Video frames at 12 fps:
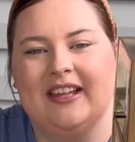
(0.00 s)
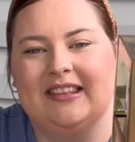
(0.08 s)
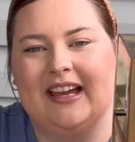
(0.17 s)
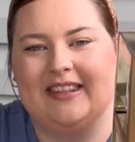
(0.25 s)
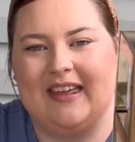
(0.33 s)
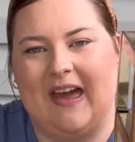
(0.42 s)

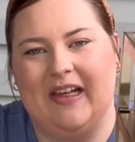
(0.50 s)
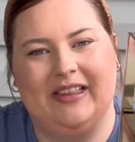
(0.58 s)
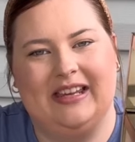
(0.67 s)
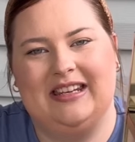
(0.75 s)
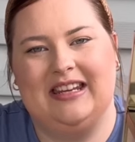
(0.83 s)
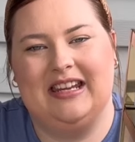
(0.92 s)
like the
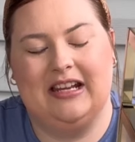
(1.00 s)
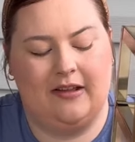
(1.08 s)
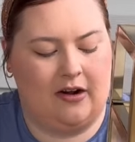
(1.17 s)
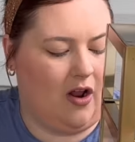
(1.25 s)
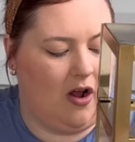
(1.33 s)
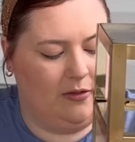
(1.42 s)
LED,
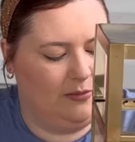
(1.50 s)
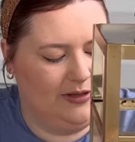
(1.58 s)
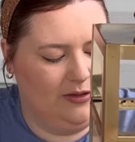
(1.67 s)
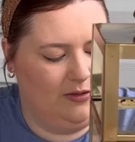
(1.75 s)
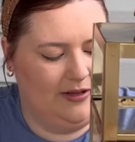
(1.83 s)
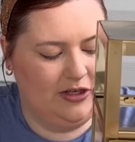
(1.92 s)
they're not real.